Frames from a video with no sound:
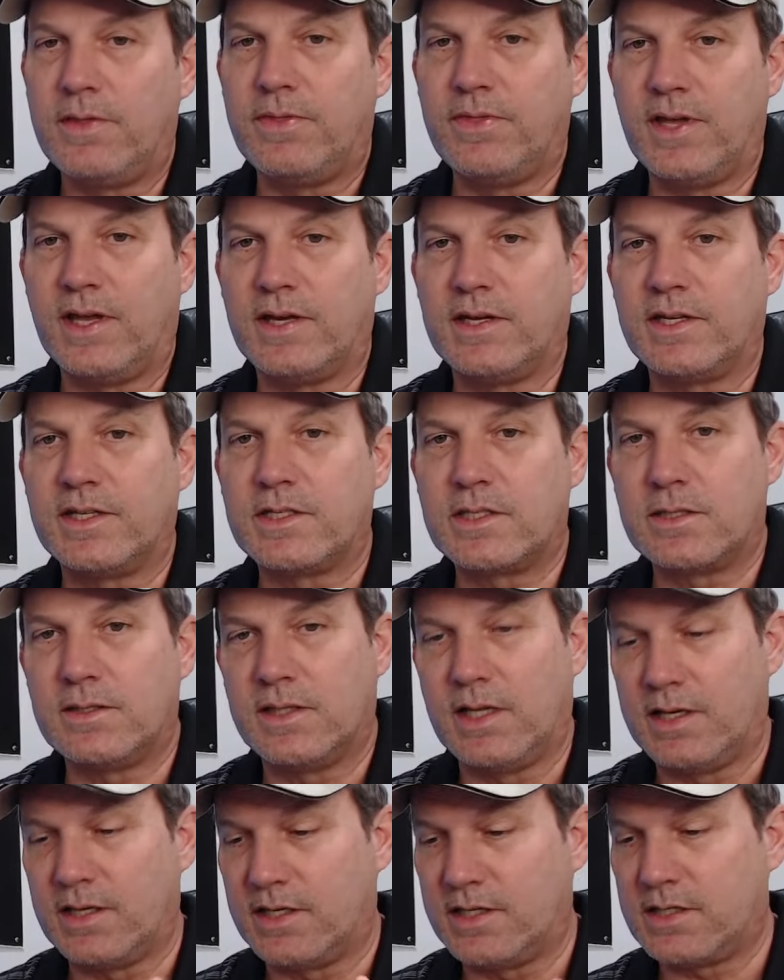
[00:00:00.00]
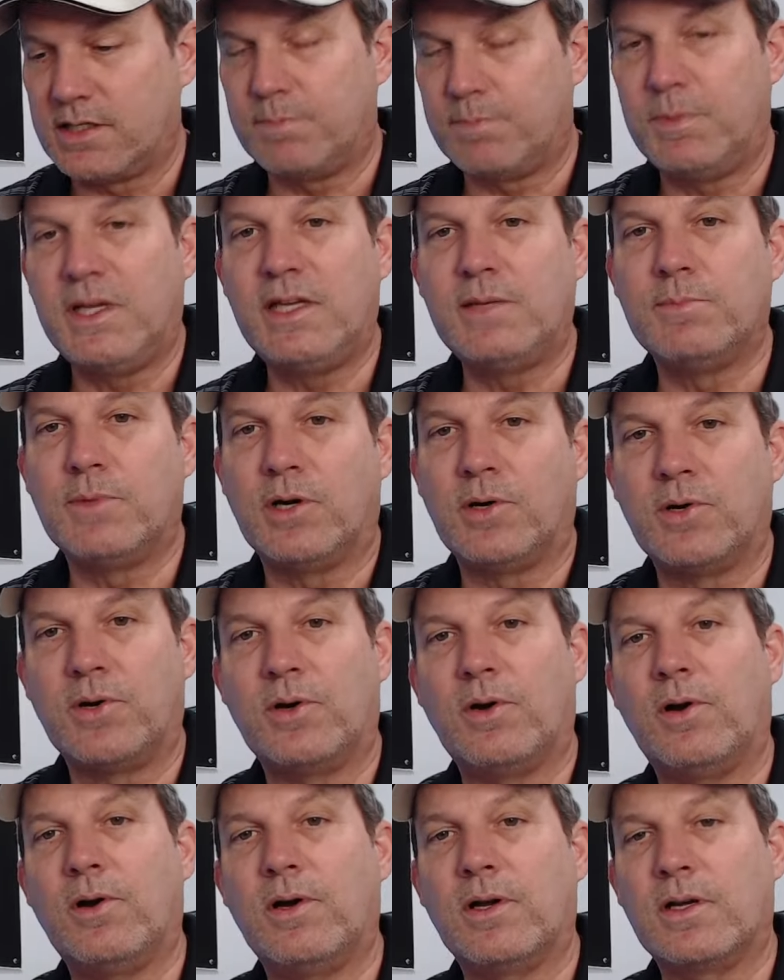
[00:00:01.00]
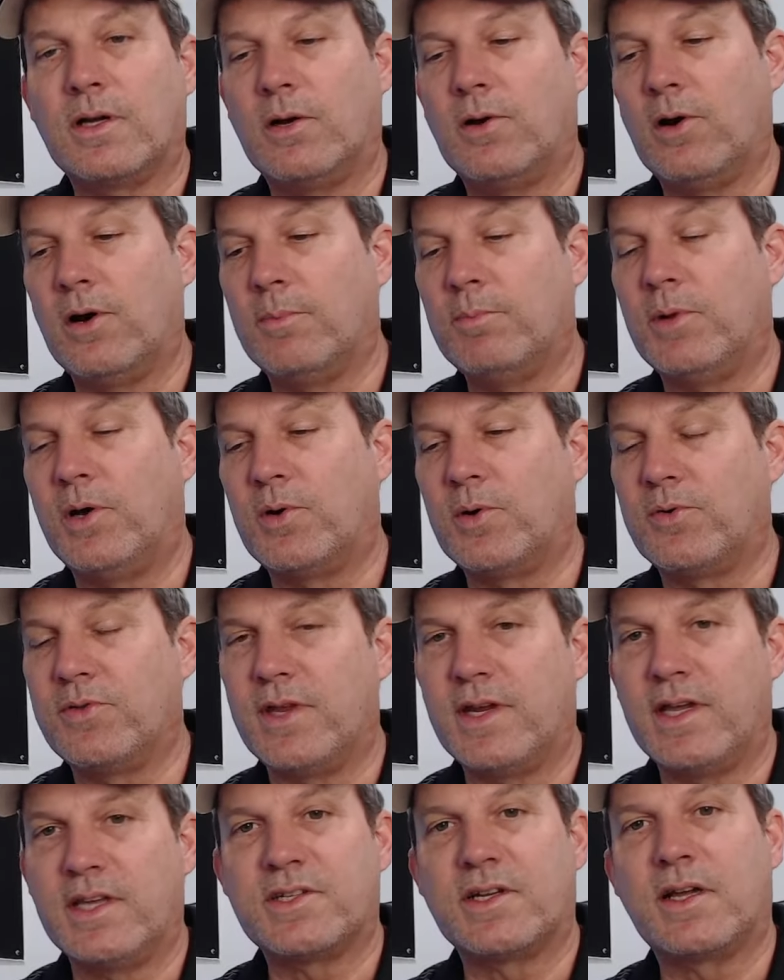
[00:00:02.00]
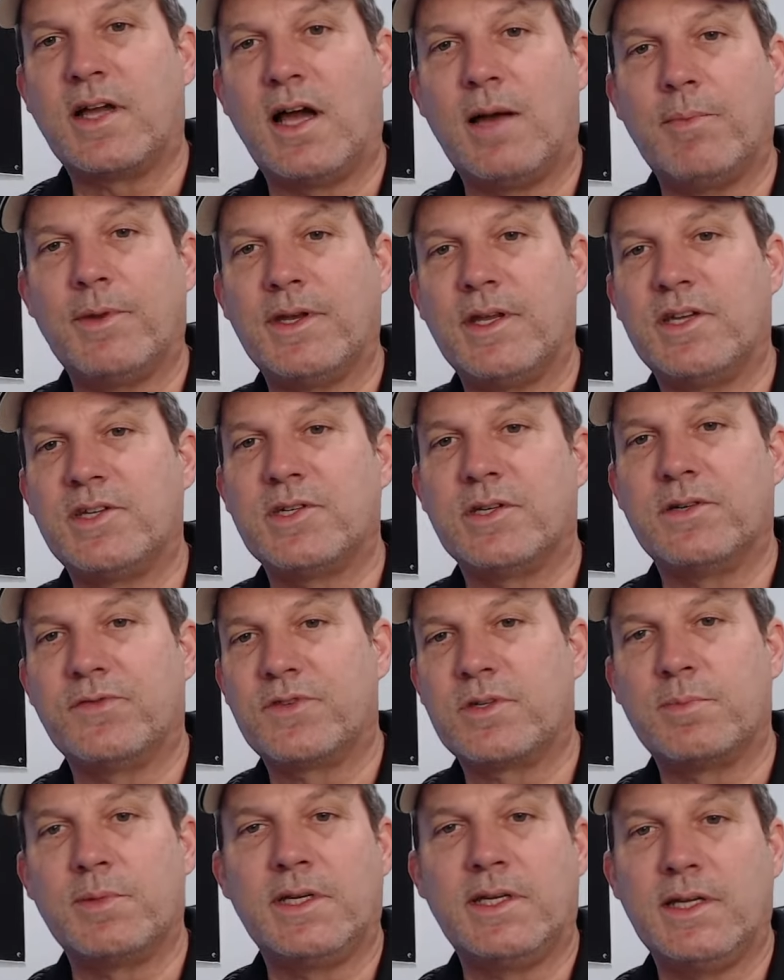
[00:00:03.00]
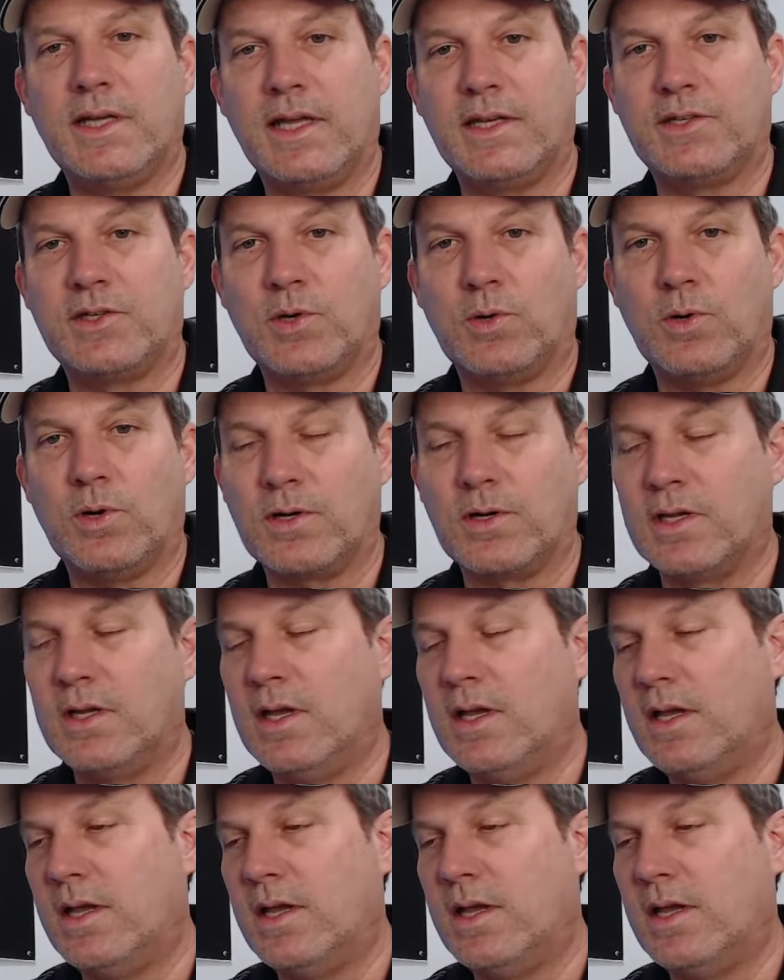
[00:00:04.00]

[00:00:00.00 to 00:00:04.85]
than a speed motor or a motor that has a combination of speed and torque.